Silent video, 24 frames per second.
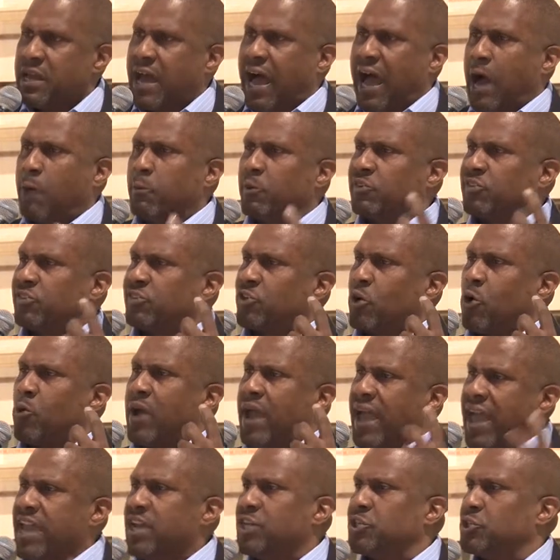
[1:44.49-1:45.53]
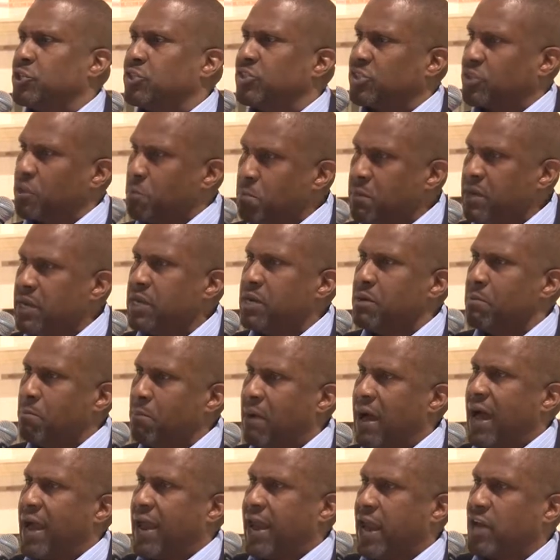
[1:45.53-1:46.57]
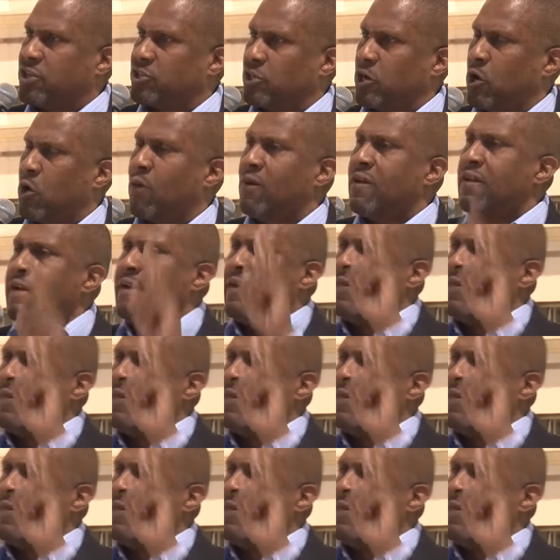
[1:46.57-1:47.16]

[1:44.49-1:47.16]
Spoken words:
I was so anxious to meet Maya Angelou.